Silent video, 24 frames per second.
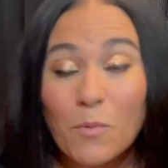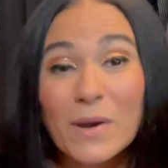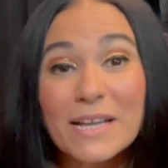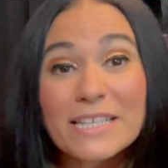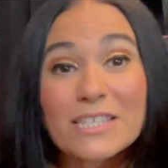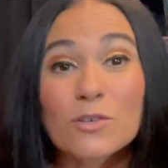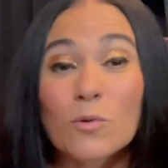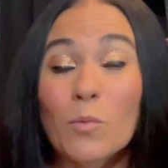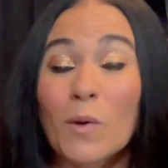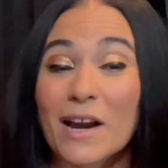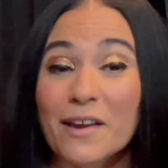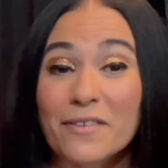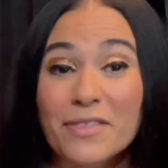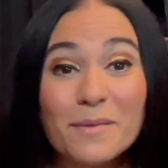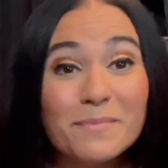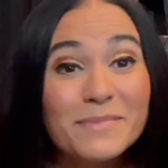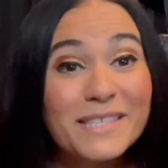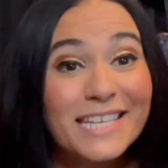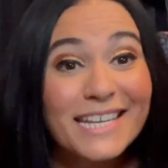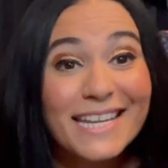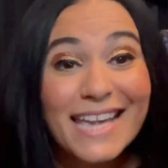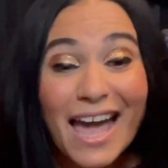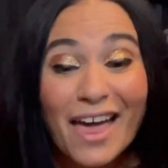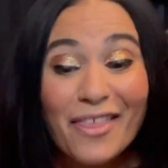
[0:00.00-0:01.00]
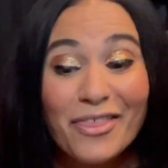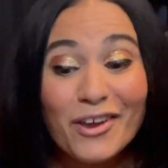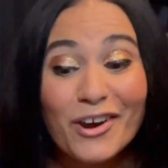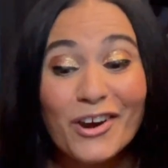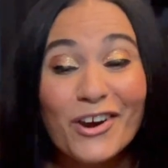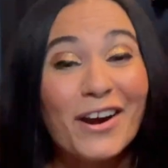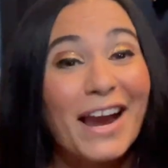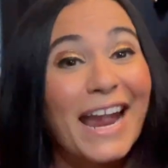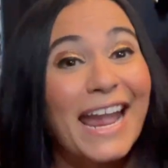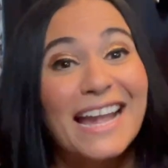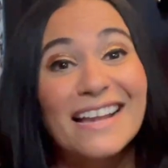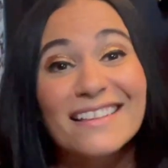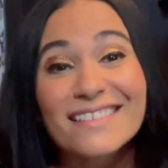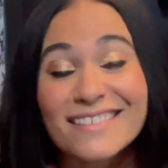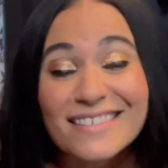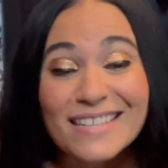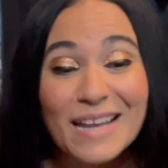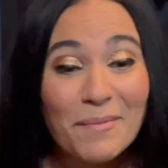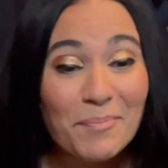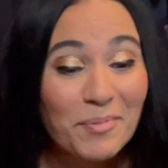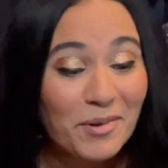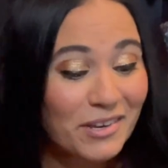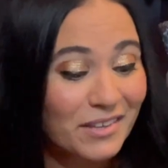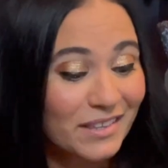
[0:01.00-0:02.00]
wait to wear them together and
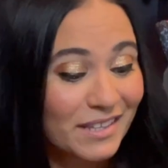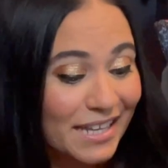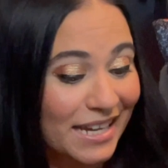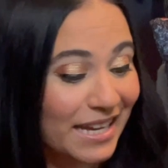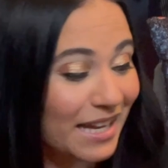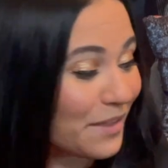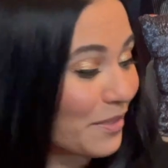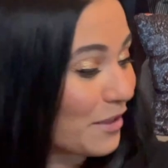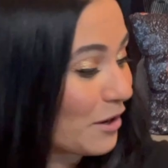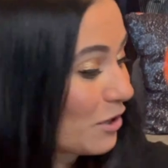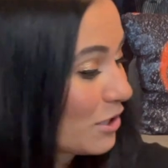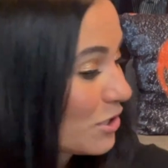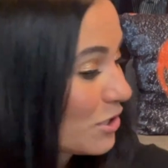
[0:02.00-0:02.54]
separately. They're